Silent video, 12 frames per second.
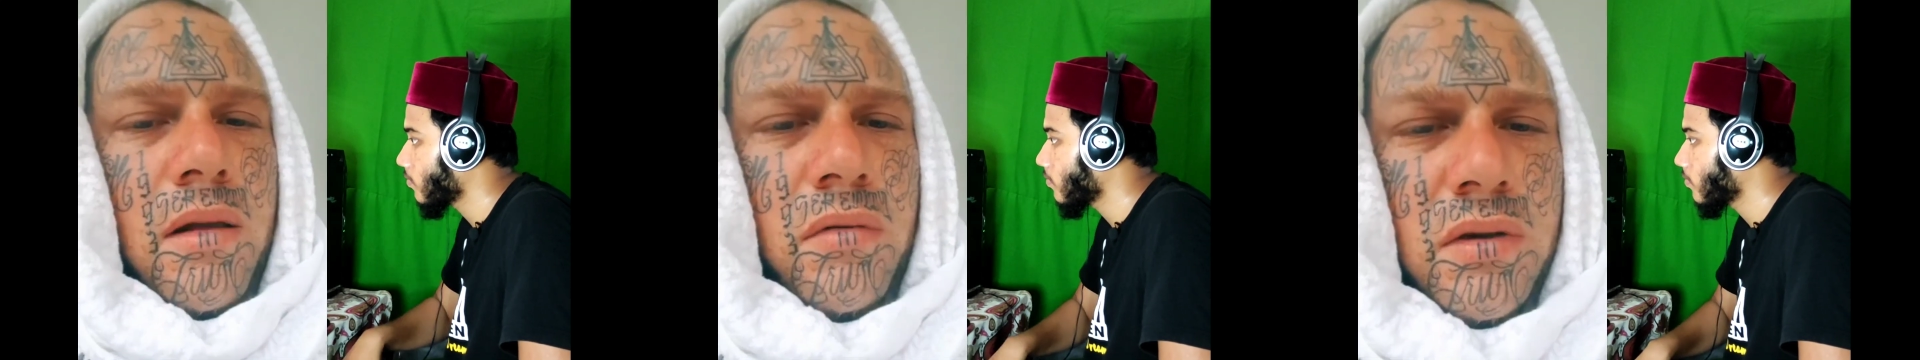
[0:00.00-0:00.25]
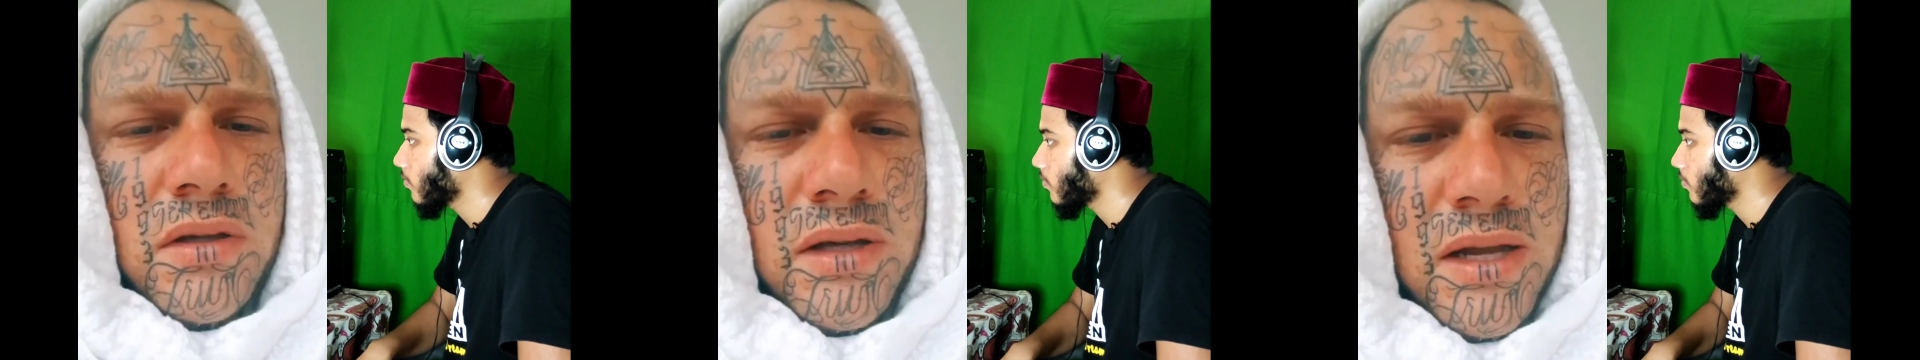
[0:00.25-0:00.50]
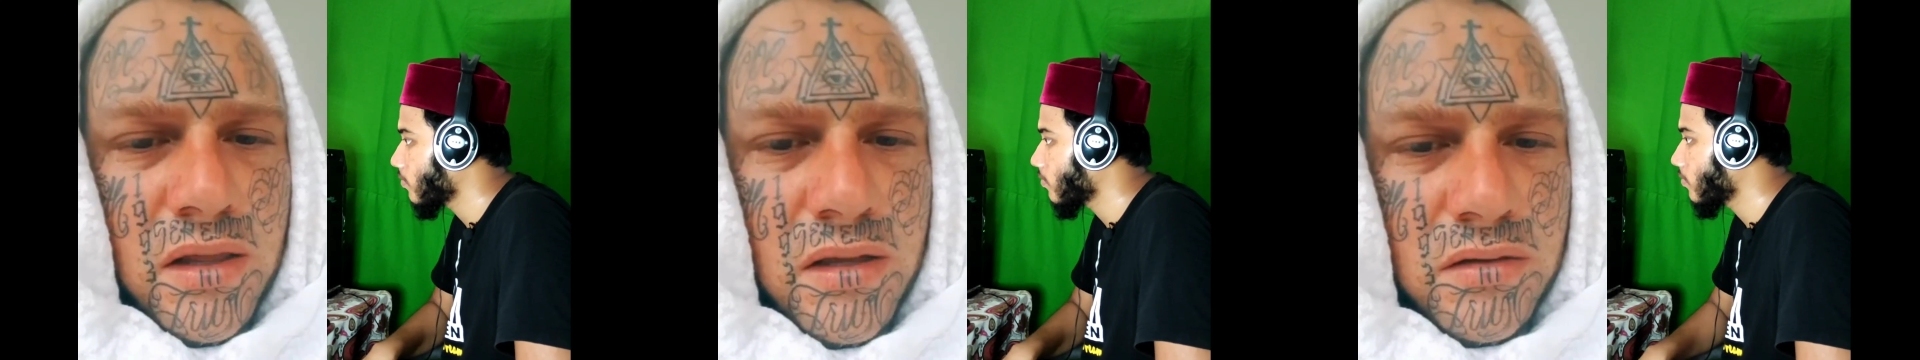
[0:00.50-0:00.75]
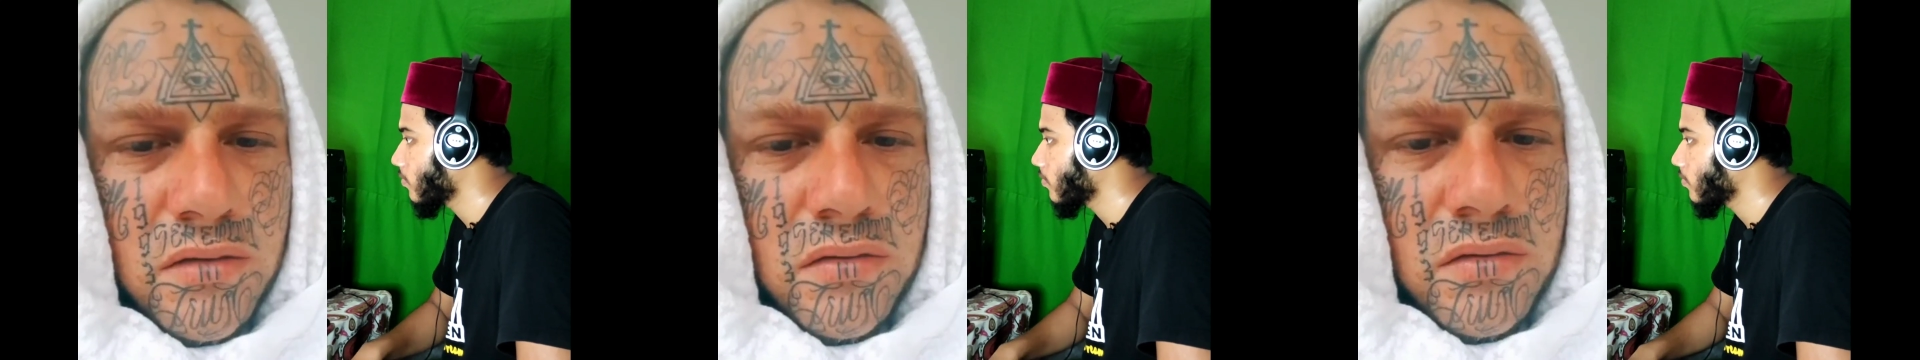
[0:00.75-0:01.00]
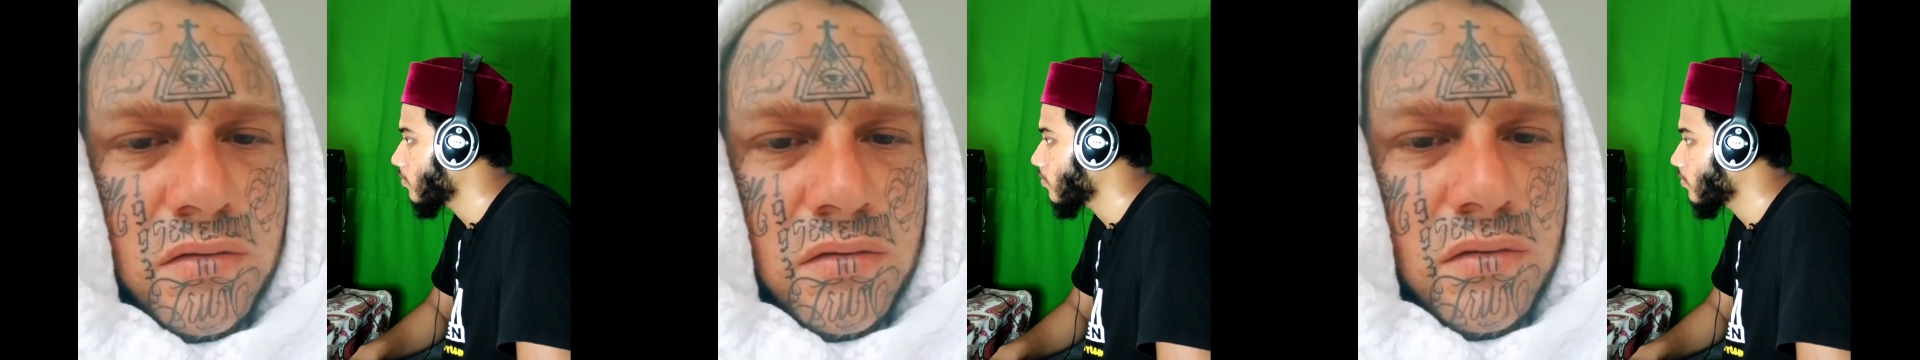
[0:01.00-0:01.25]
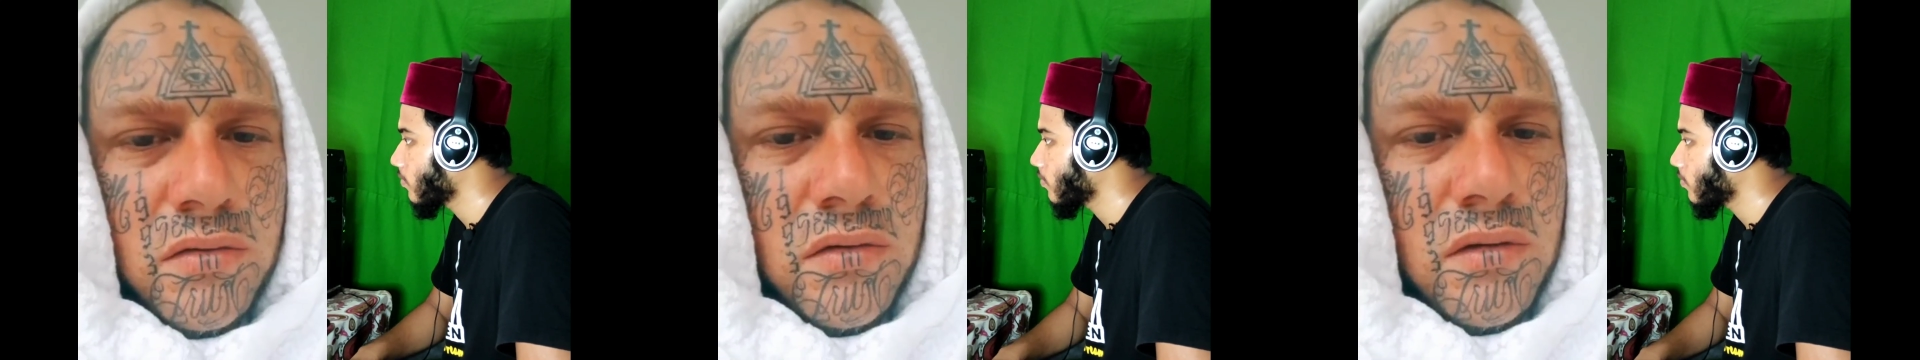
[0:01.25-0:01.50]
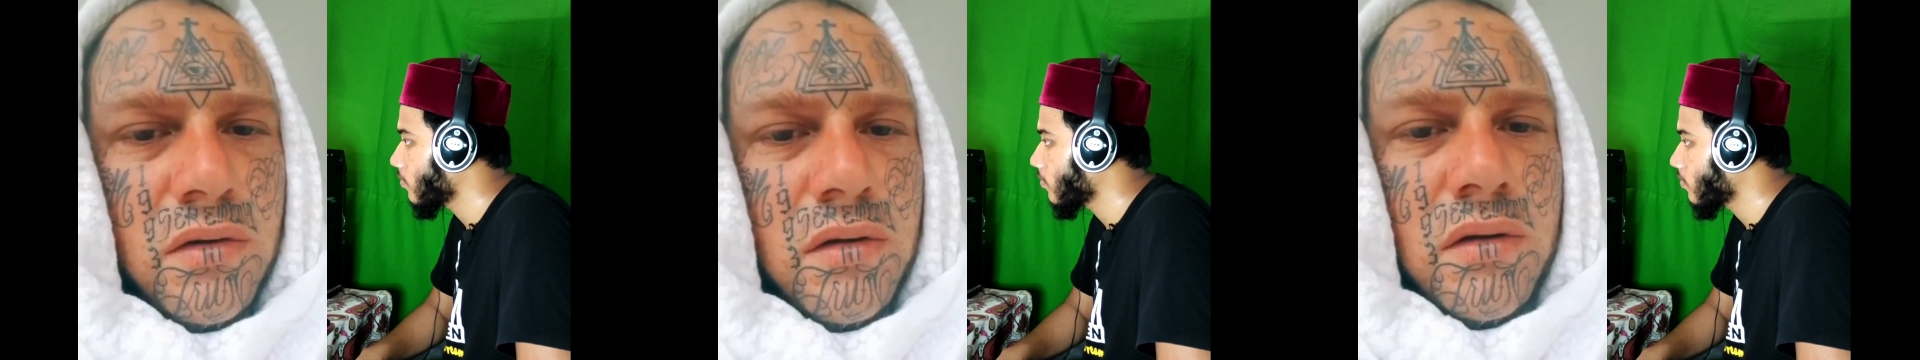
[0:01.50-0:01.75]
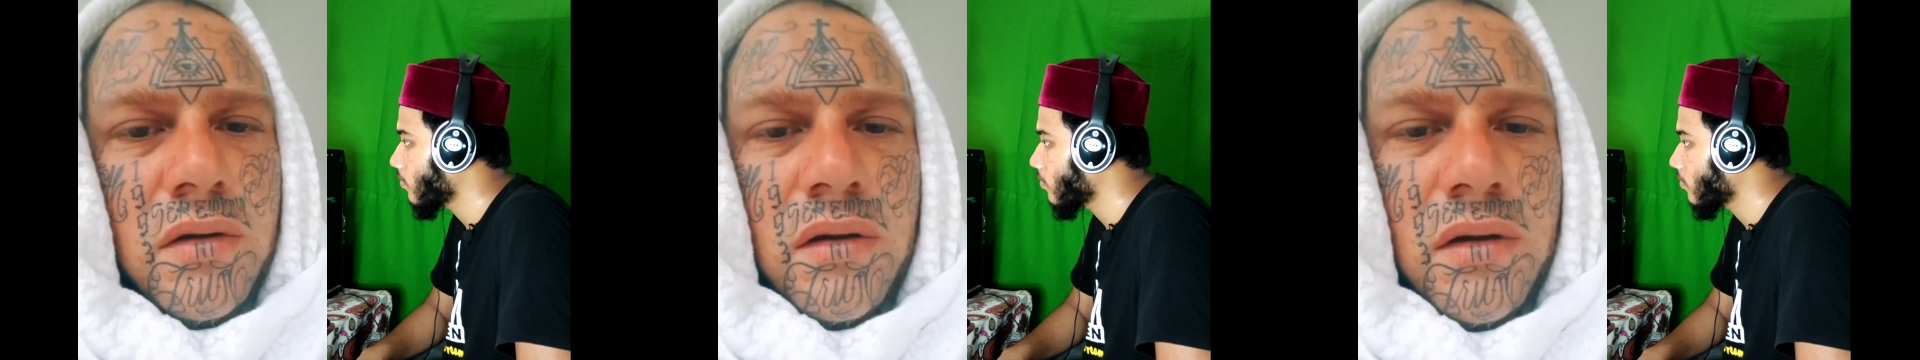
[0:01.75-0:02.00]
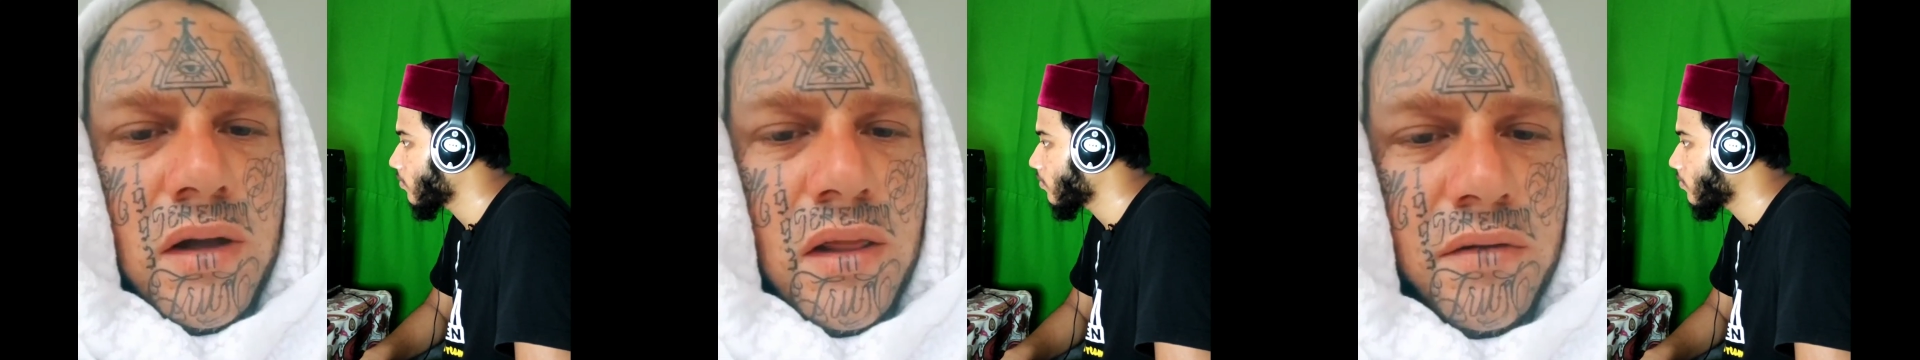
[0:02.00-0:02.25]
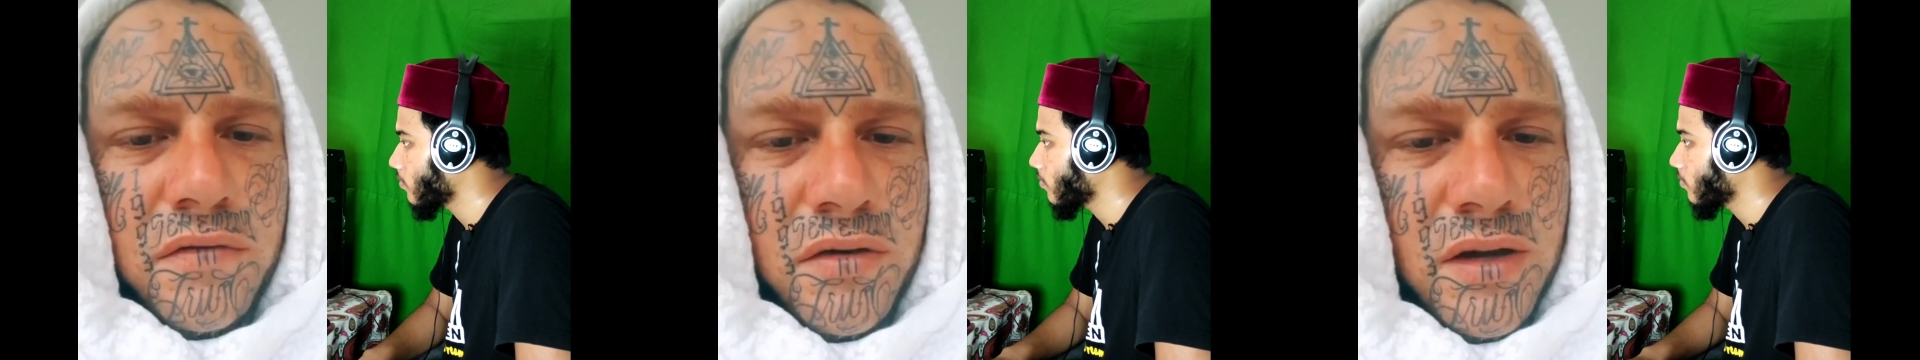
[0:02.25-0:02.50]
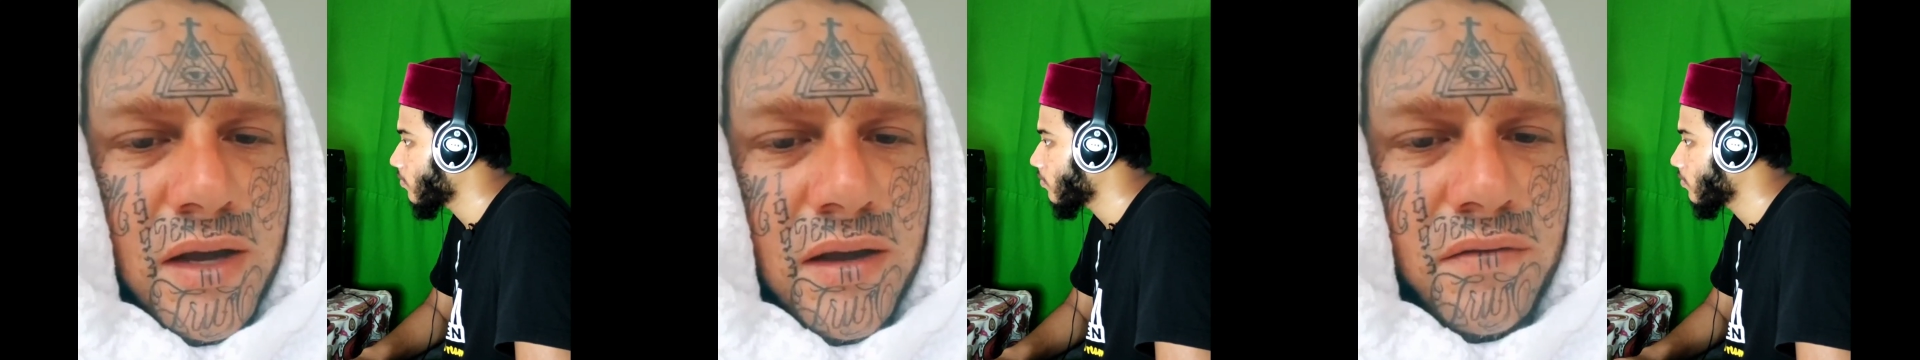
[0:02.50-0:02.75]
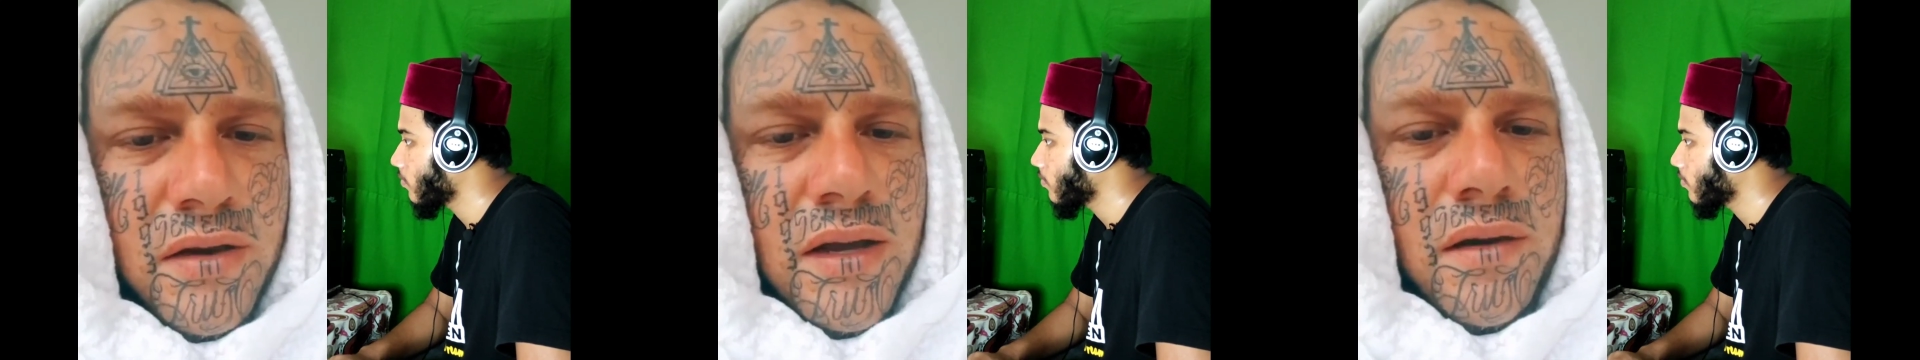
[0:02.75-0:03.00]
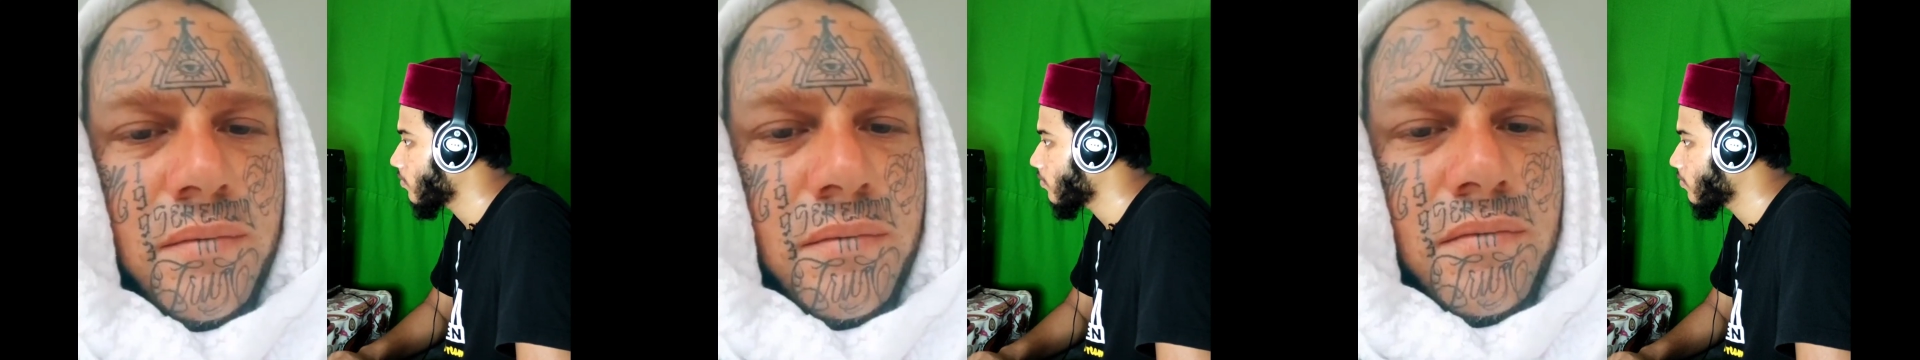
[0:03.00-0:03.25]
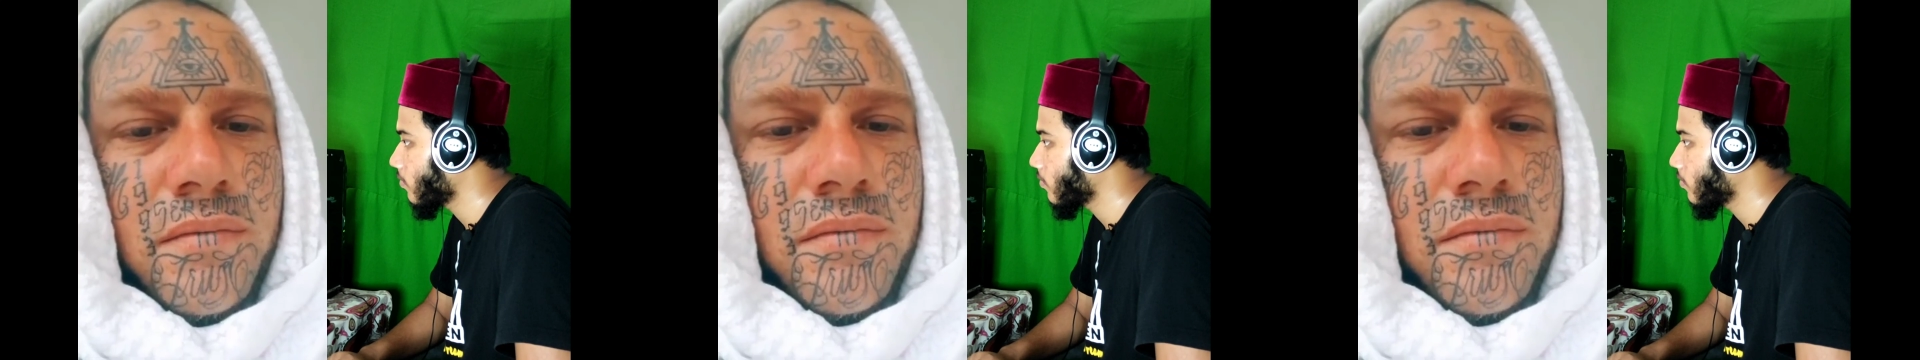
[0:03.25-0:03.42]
What did Allah do? Allah forgave Adam.